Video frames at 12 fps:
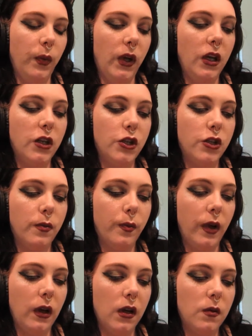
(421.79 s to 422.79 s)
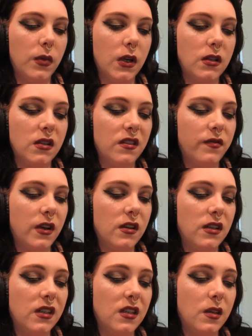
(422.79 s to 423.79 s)
Peach Pit because it's a very
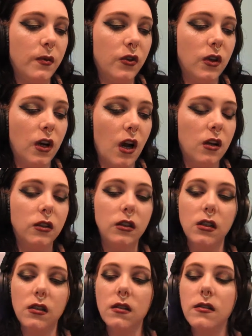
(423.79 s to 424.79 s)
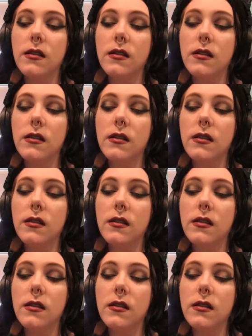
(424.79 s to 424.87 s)
similar color.